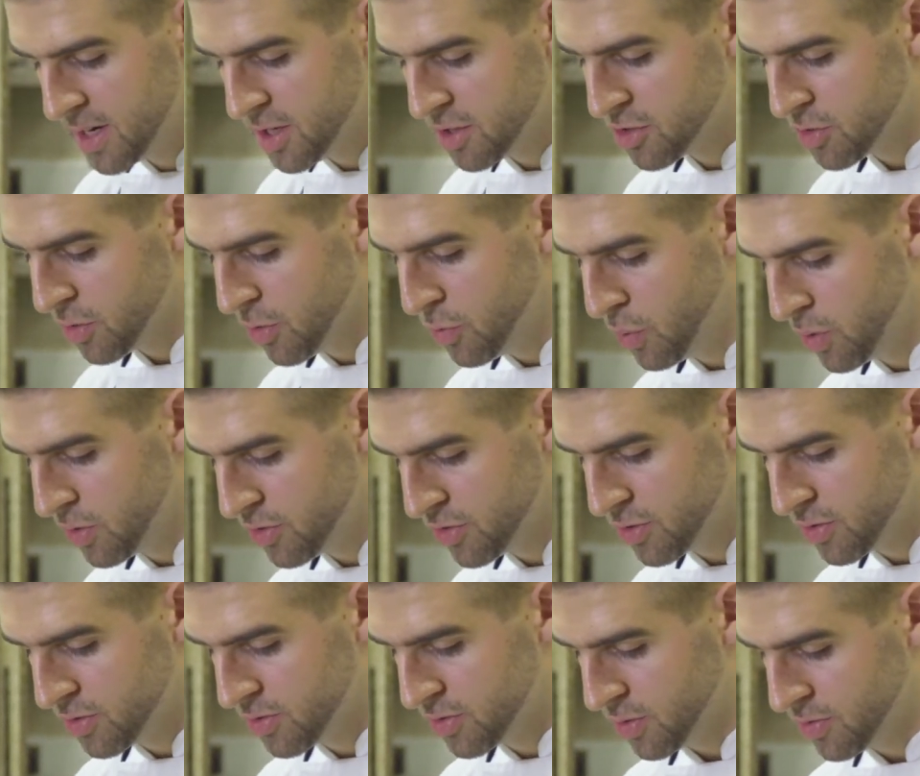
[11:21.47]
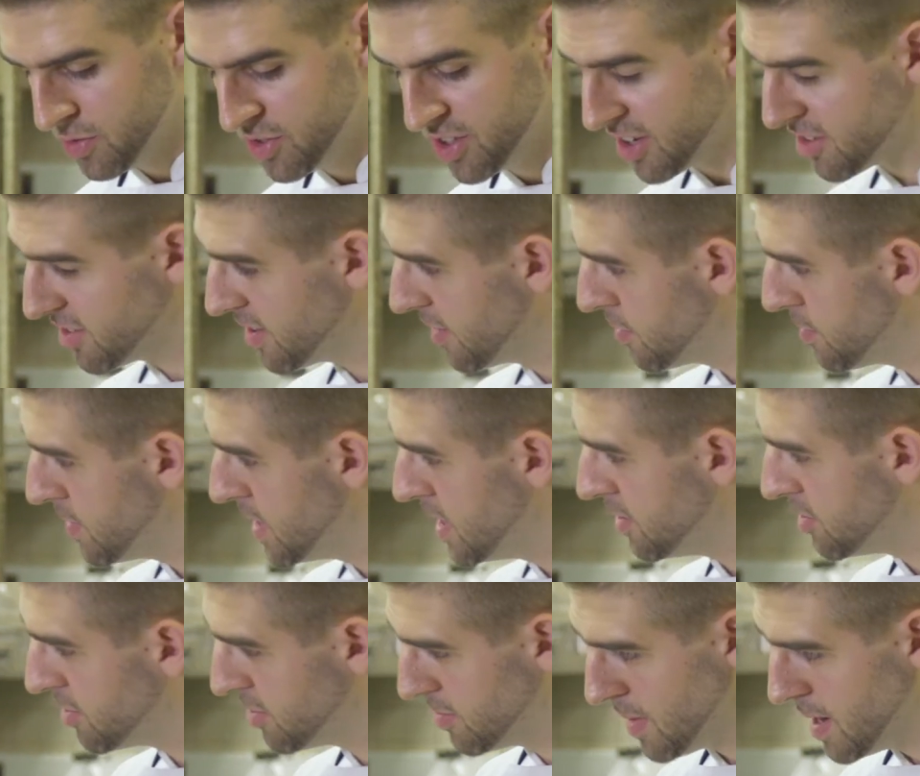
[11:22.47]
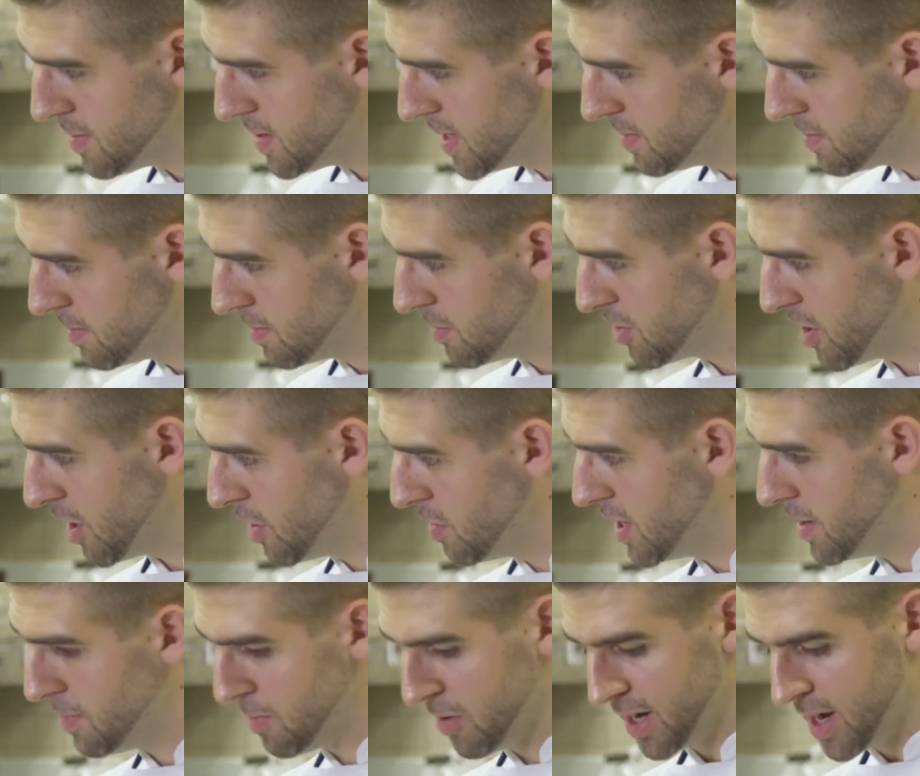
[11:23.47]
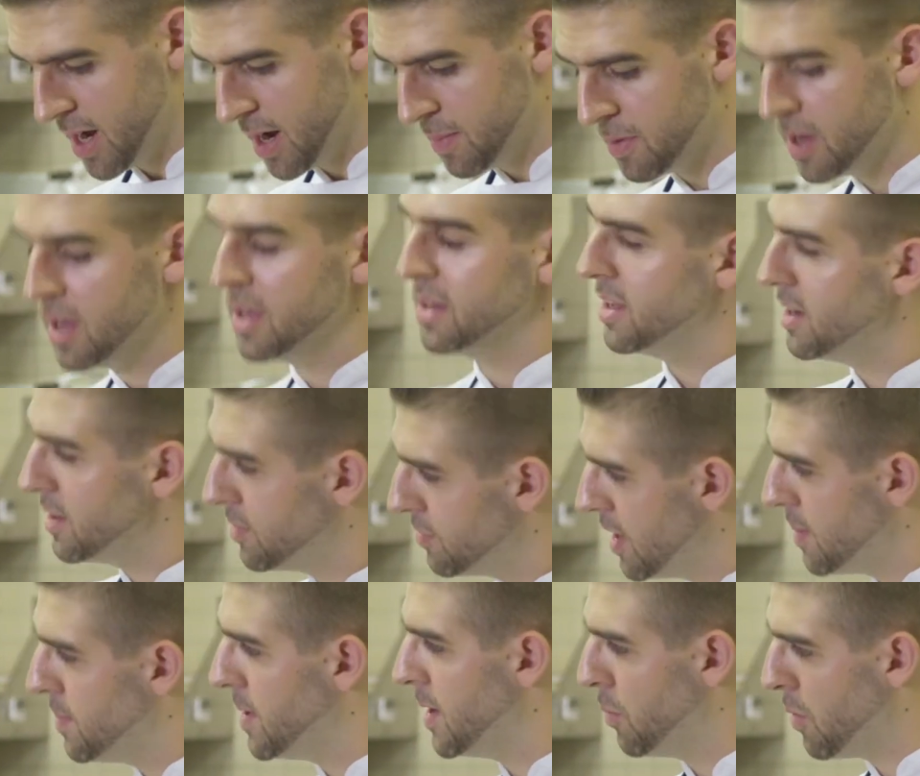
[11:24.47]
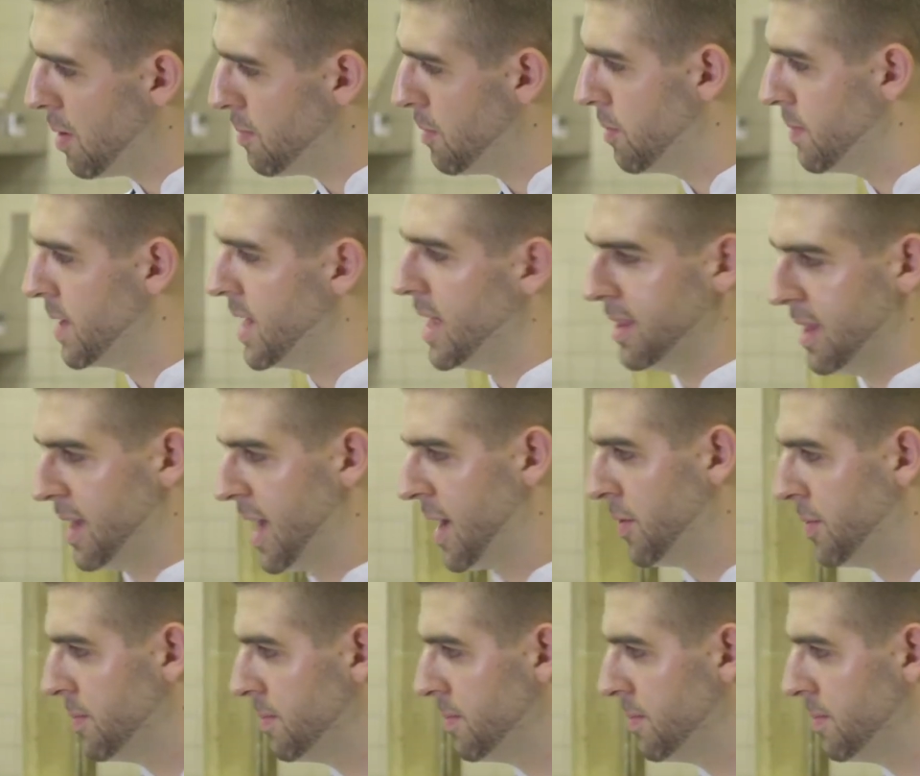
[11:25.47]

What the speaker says: you'd sort of want to sort of 6-7 minutes maybe. Slowly bring it up. Then you flip it 1 more minute and then out.